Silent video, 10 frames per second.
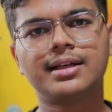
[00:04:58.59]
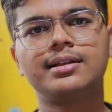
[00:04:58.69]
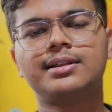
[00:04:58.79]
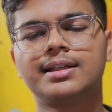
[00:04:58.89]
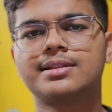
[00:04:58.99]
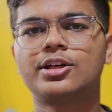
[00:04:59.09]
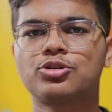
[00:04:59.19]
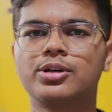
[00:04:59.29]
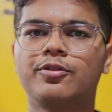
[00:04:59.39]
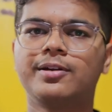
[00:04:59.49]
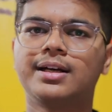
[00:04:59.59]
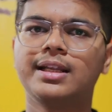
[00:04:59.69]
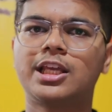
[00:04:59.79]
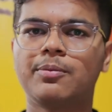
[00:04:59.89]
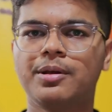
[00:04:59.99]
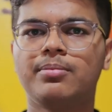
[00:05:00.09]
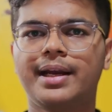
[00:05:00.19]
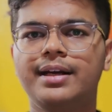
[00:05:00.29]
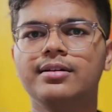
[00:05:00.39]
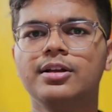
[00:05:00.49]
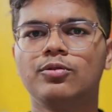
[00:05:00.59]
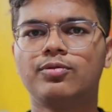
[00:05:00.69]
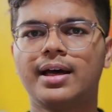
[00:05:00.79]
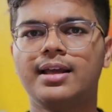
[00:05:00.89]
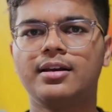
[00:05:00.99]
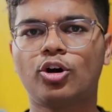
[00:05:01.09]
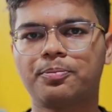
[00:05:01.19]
are the things that you should definitely keep in mind while